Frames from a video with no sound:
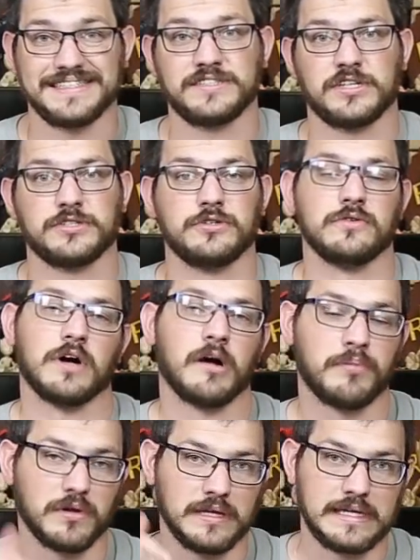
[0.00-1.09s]
suggest you do, I'll
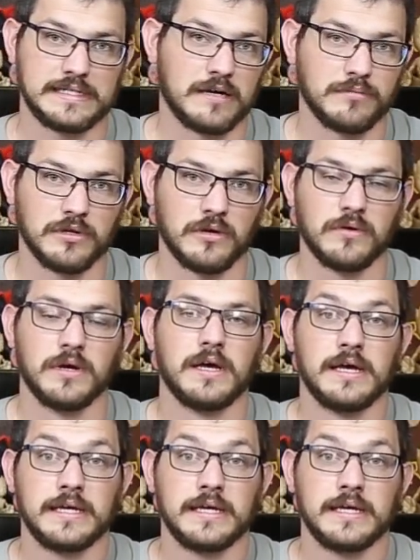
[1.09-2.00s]
put a link down below.